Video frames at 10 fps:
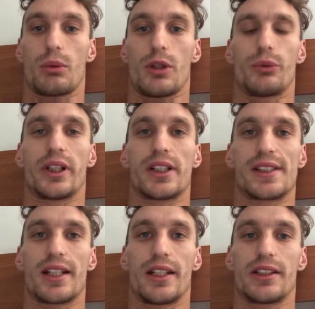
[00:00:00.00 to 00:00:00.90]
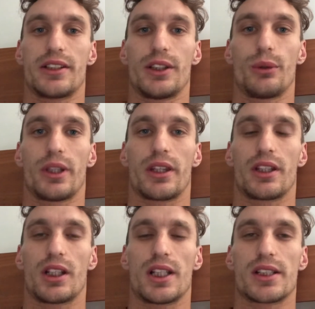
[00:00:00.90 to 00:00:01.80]
what Rick has had to deal with in
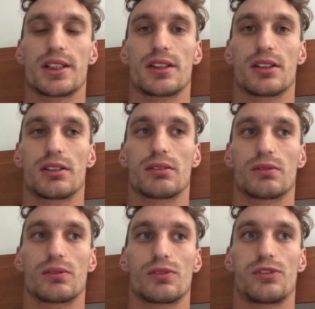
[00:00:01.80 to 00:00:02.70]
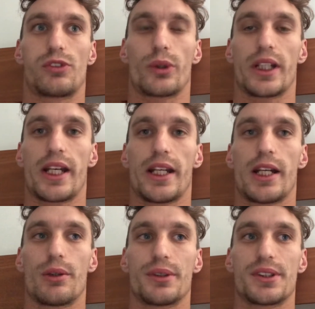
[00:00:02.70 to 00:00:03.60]
the last 48
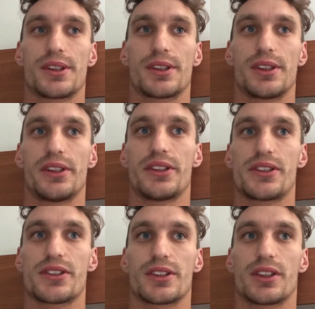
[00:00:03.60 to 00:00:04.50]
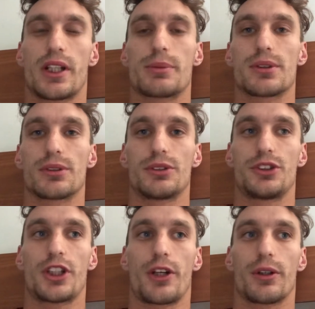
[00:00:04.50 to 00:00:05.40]
hours is an absolute
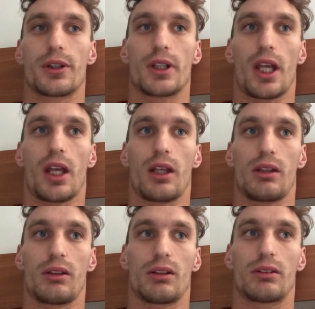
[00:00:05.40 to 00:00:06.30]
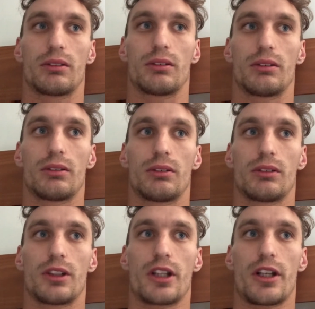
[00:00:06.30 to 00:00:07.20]
joke, and
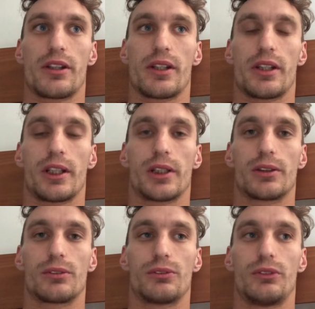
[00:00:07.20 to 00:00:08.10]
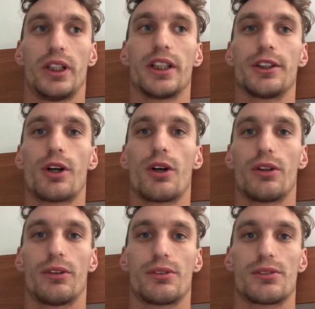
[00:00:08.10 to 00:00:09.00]
they're really not
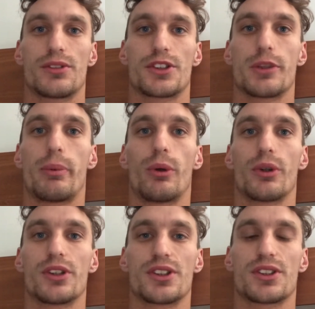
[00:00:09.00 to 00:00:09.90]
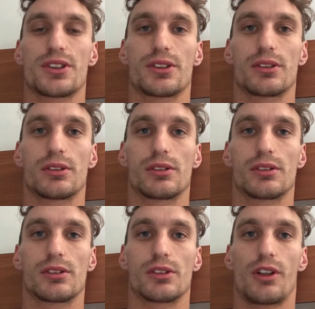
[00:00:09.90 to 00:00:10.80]
supporters
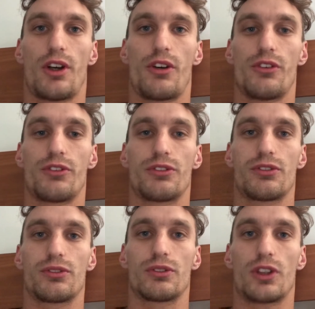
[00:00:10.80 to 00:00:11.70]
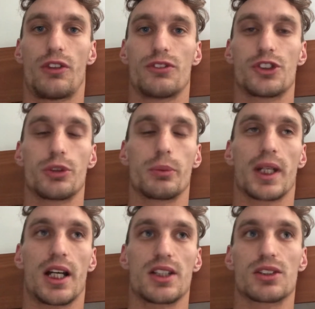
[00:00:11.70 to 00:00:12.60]
of
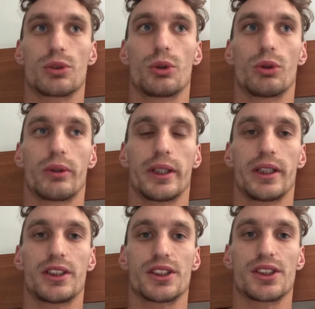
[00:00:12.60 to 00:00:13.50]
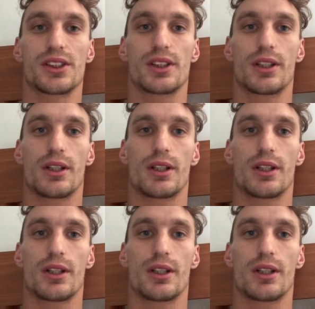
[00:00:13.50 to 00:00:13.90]
supercars at all. They're just